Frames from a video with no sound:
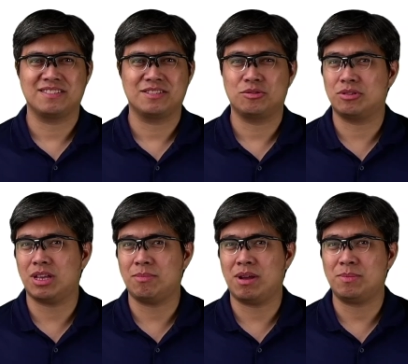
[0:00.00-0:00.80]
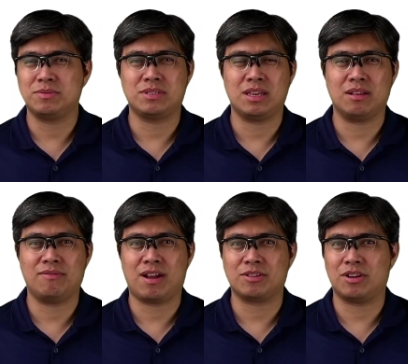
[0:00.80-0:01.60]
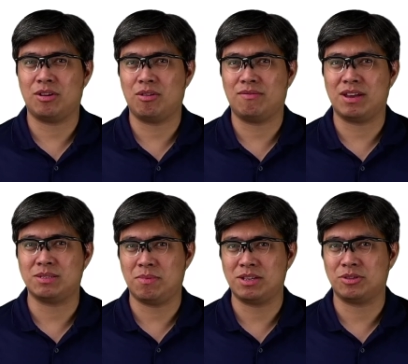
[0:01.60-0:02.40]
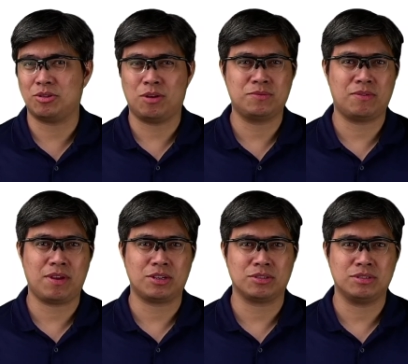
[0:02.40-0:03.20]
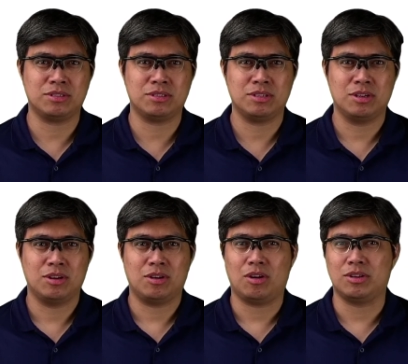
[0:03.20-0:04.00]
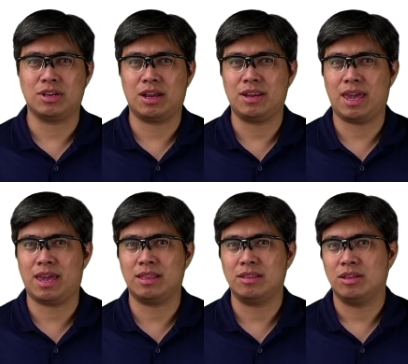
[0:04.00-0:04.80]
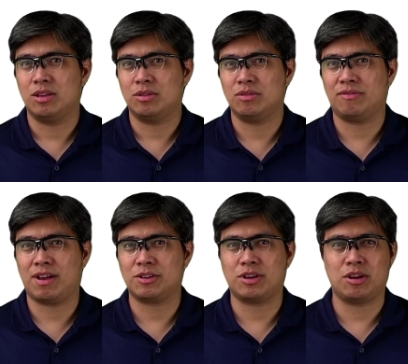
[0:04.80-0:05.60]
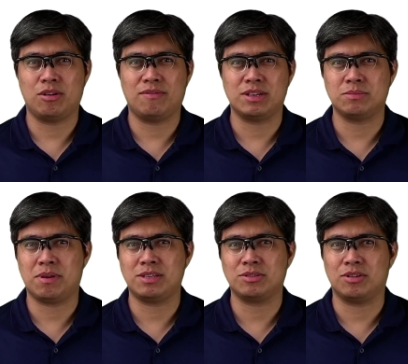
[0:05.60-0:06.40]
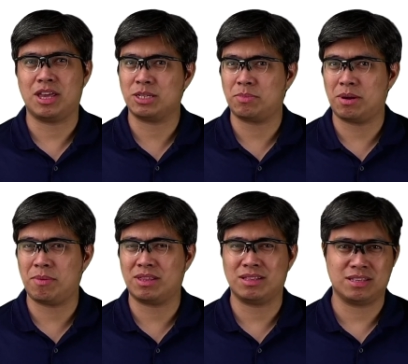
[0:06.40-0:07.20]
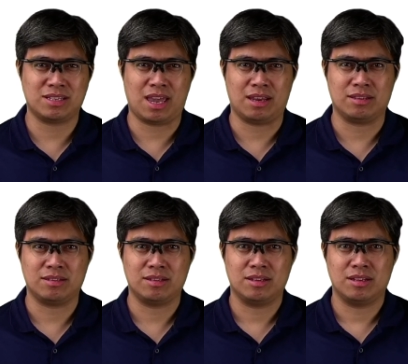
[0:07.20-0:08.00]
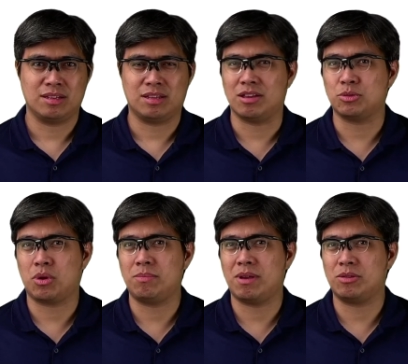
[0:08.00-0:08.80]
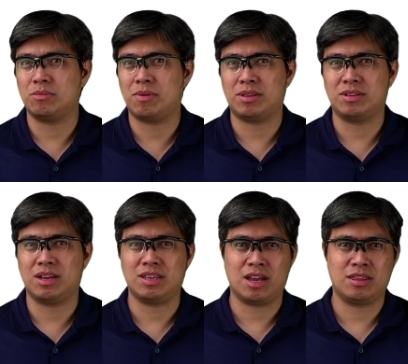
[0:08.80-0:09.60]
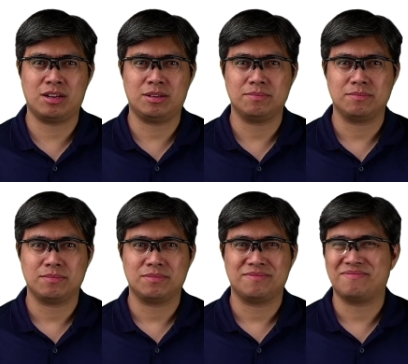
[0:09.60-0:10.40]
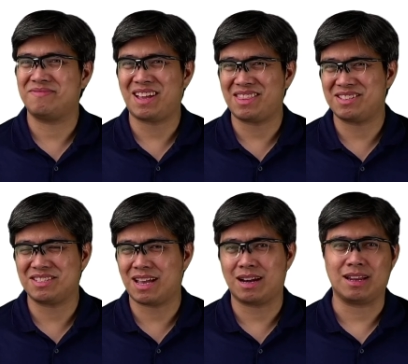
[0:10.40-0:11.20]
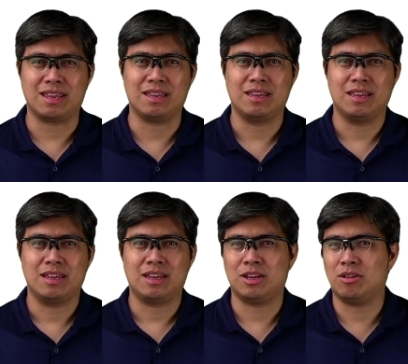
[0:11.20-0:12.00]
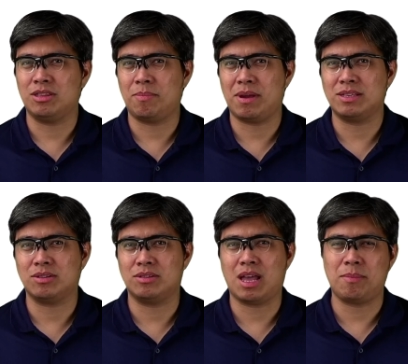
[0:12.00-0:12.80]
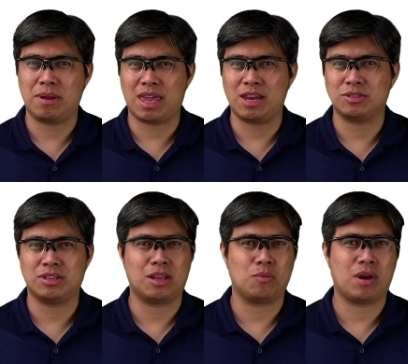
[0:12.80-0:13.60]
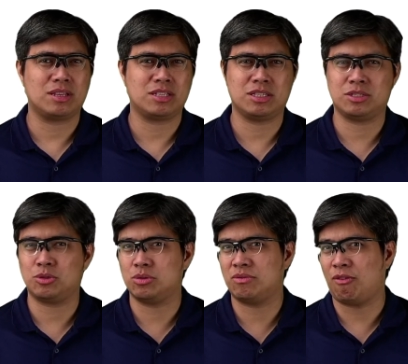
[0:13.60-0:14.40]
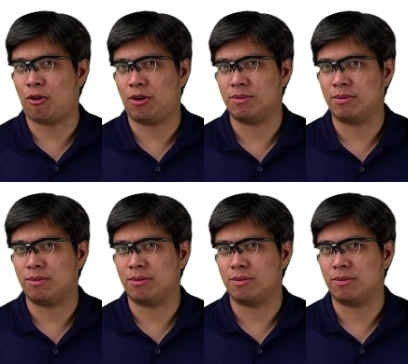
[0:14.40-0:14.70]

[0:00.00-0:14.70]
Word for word: To sum up, single-factor ANOVA is based on observations. On the other hand, two-factor ANOVA is based on experimental design. Now, is one method better than the other? Not necessarily. It all depends on the application and what it's used for.